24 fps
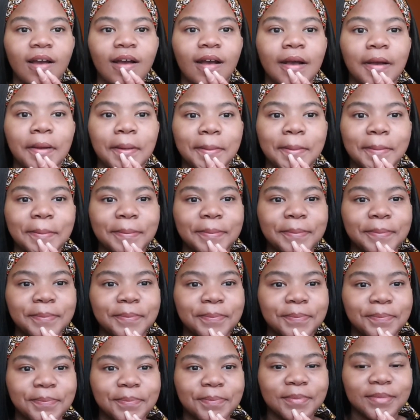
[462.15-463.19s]

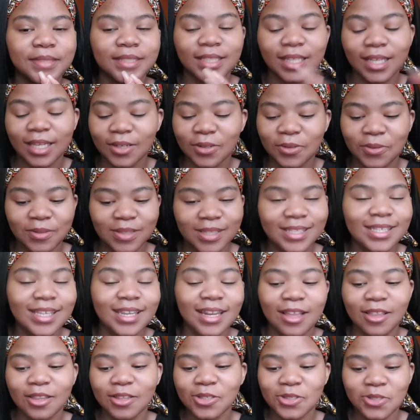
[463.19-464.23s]
um yeah no there's
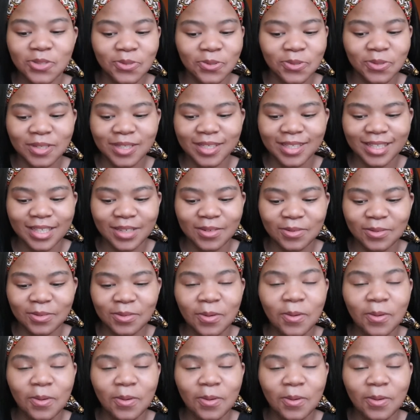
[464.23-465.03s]
another story that